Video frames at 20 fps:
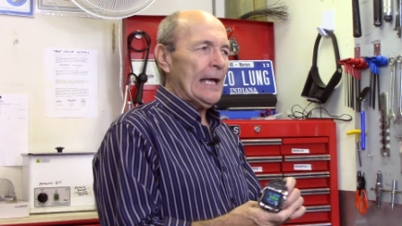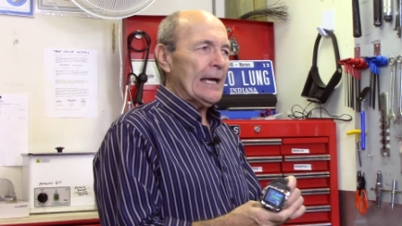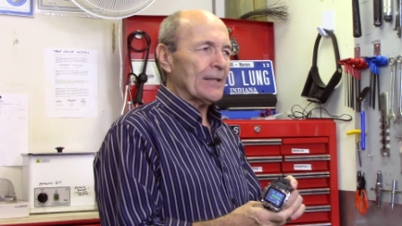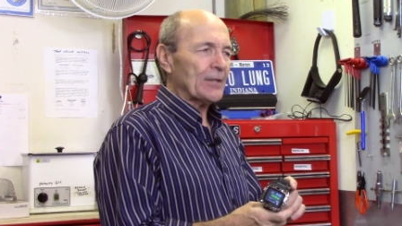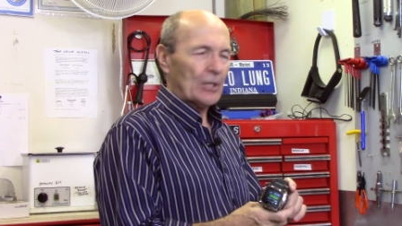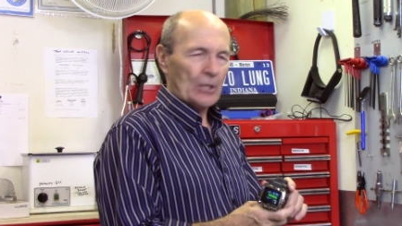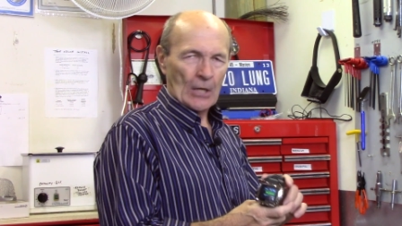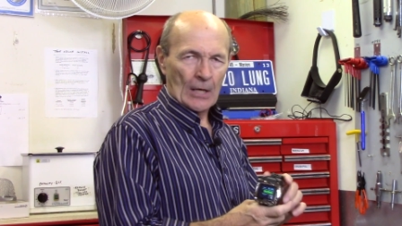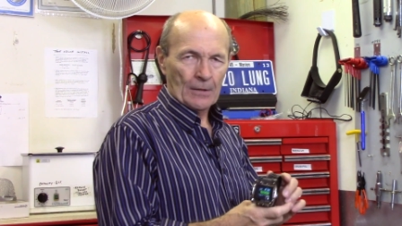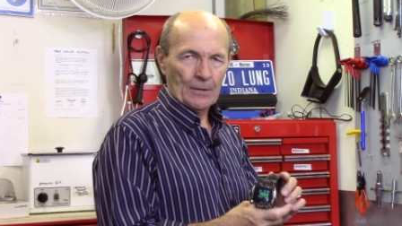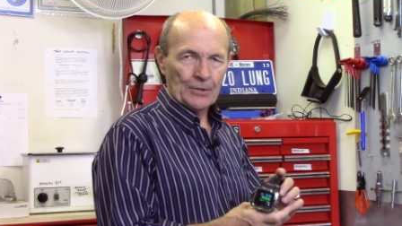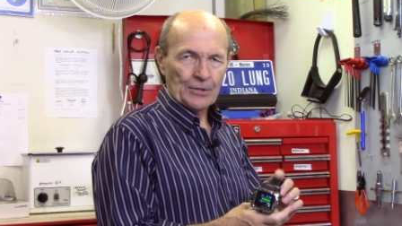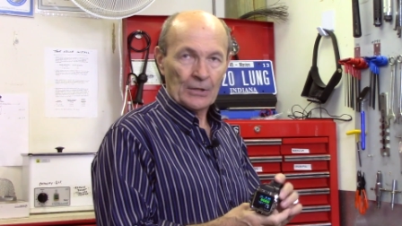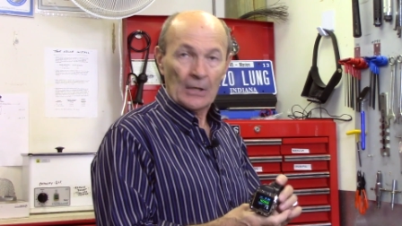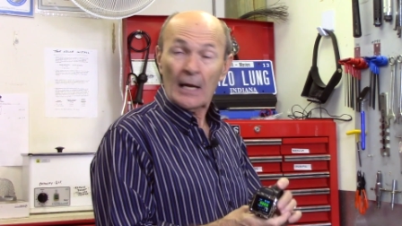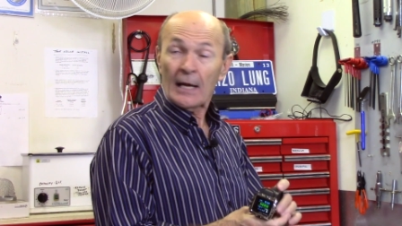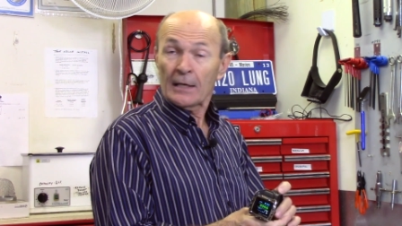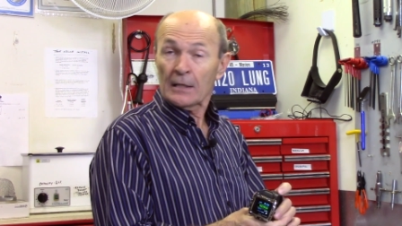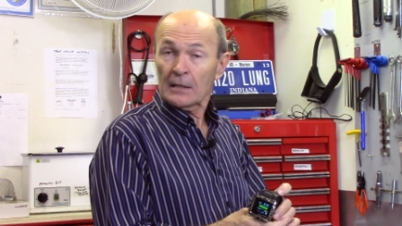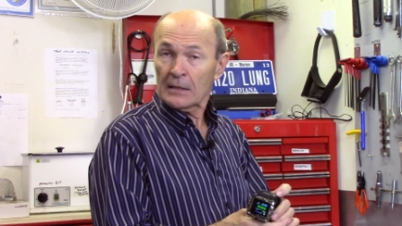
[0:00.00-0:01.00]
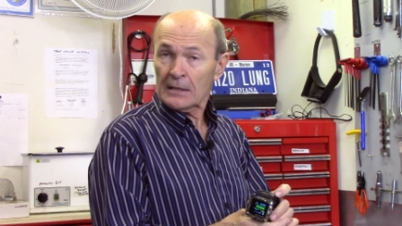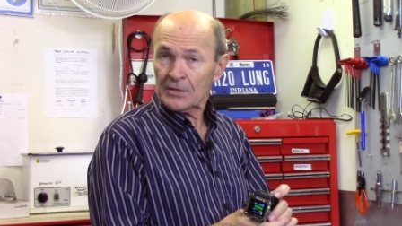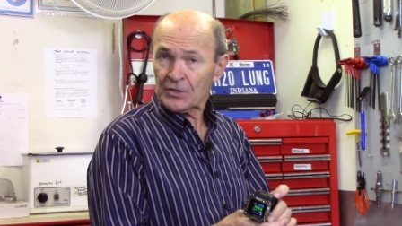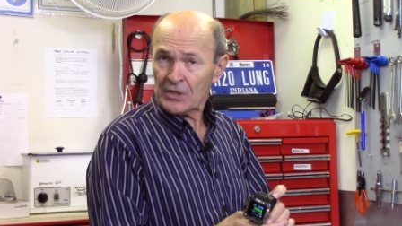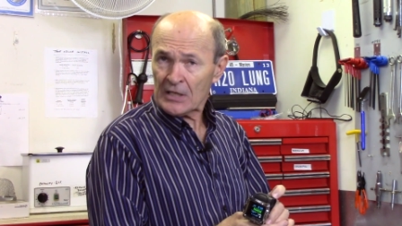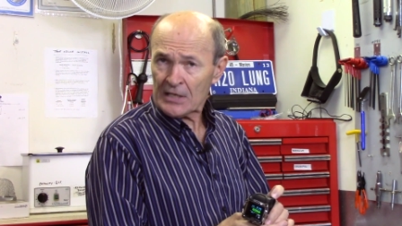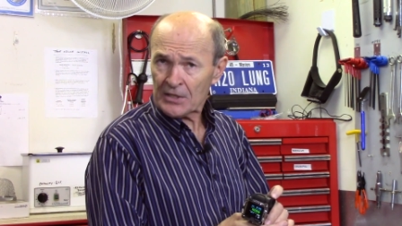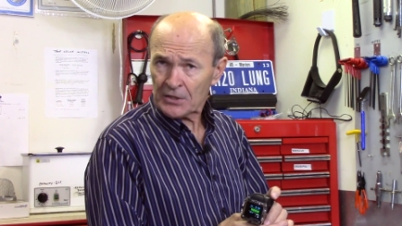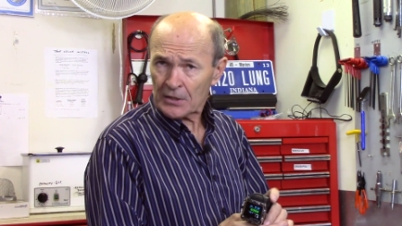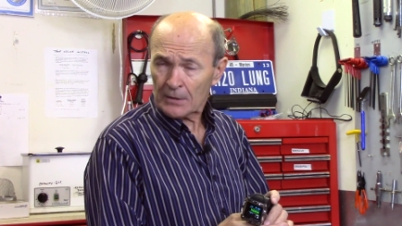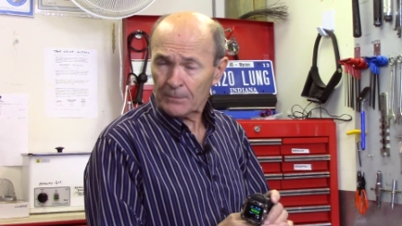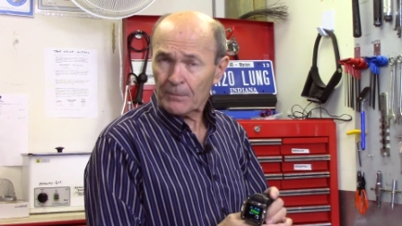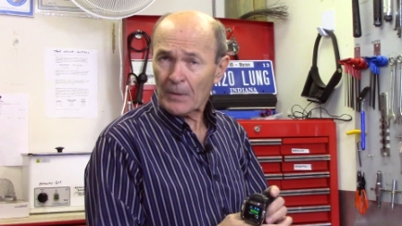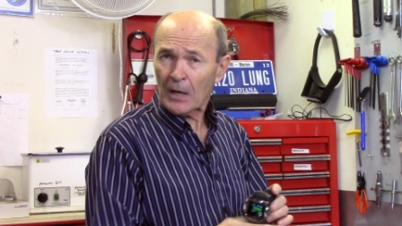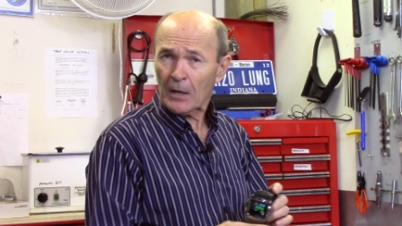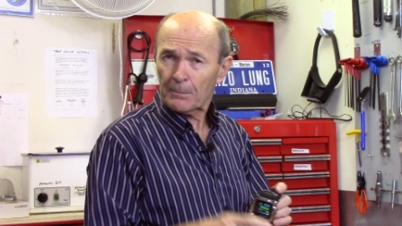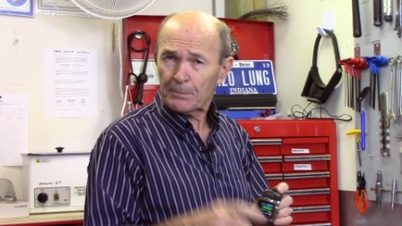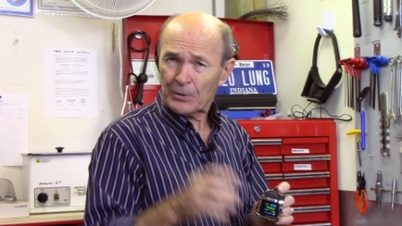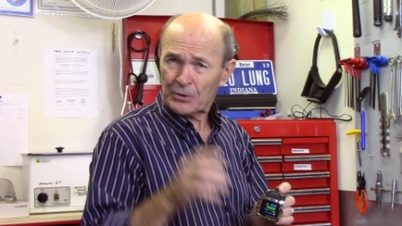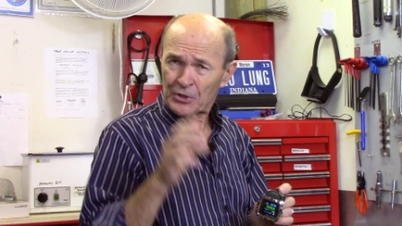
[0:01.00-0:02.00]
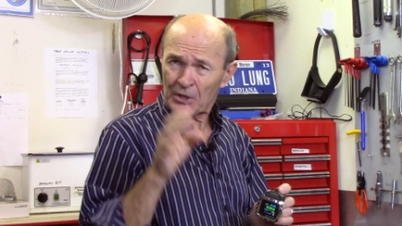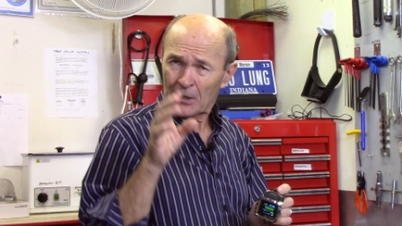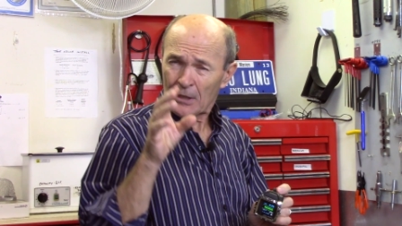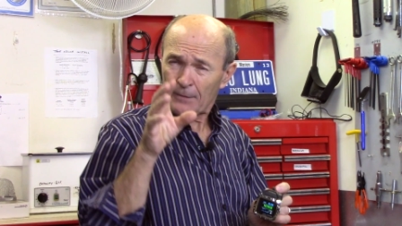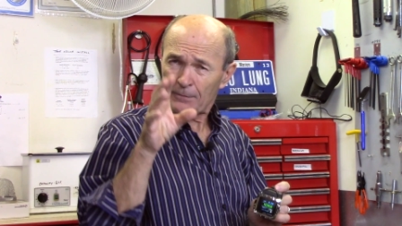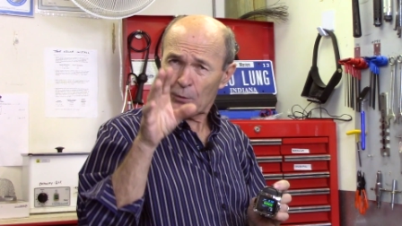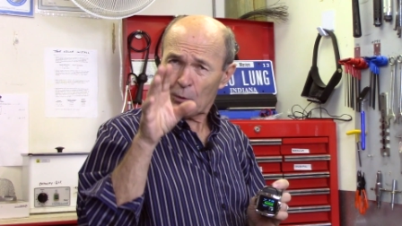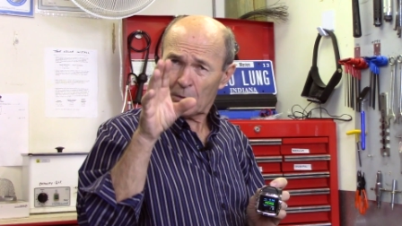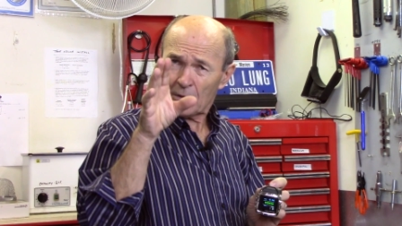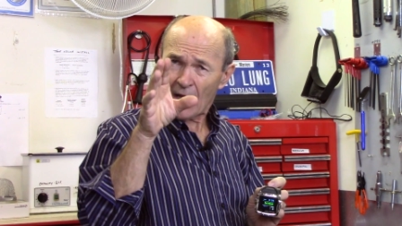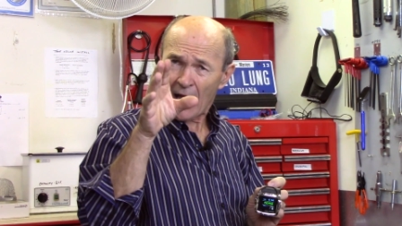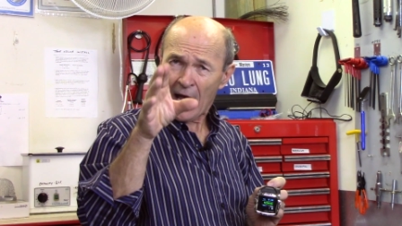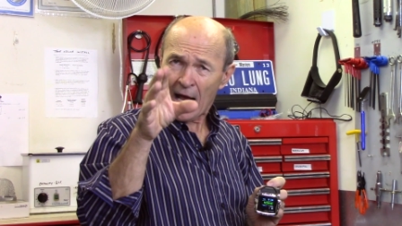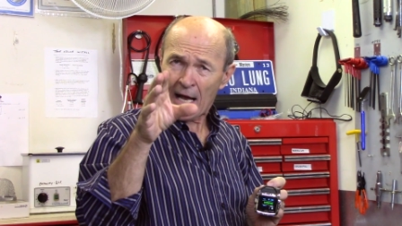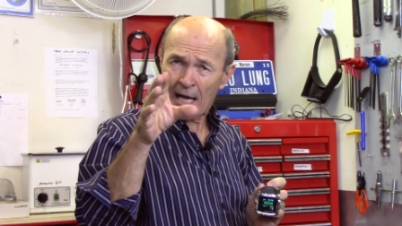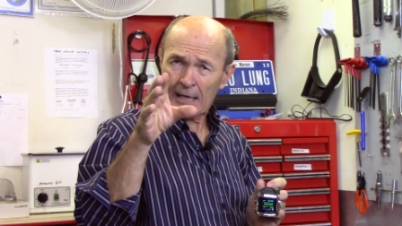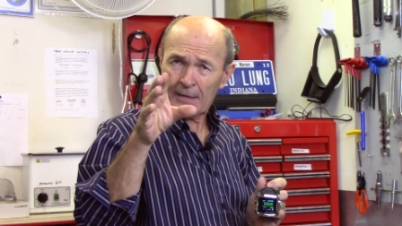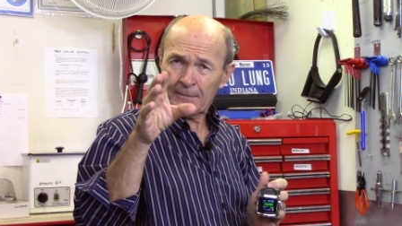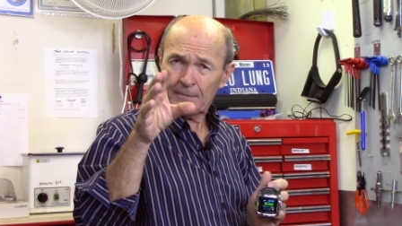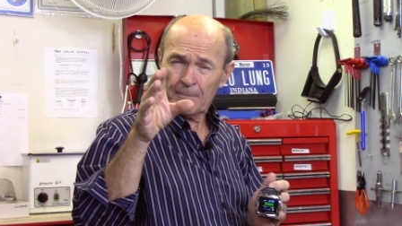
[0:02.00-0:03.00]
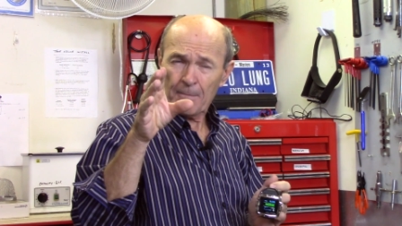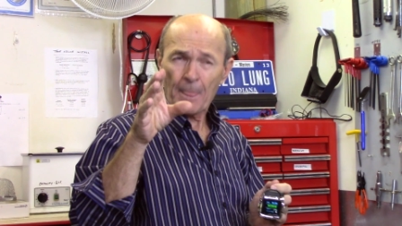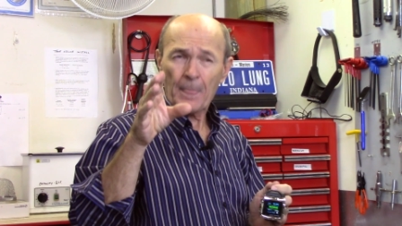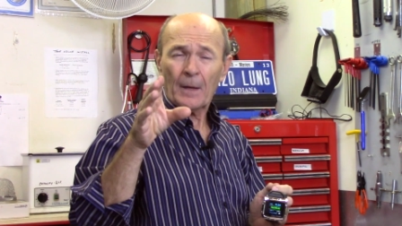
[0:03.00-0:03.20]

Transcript: And the colors are, and it is easy. Now, particularly if you dive,